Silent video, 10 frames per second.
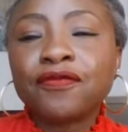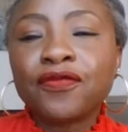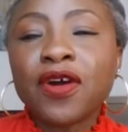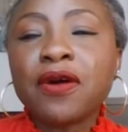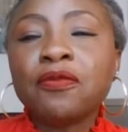
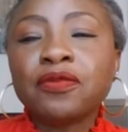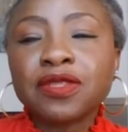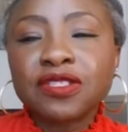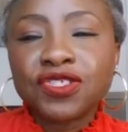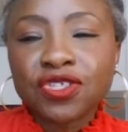from
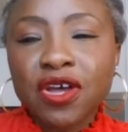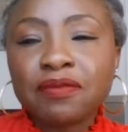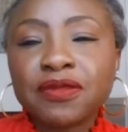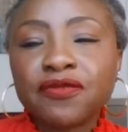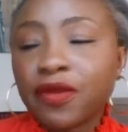
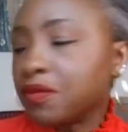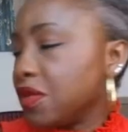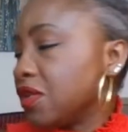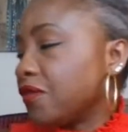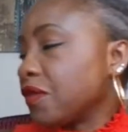
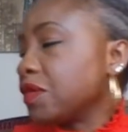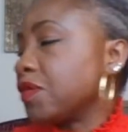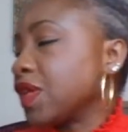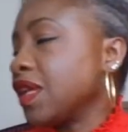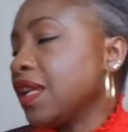the
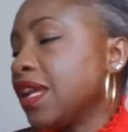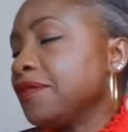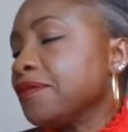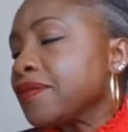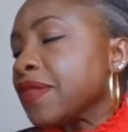
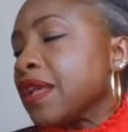beginning.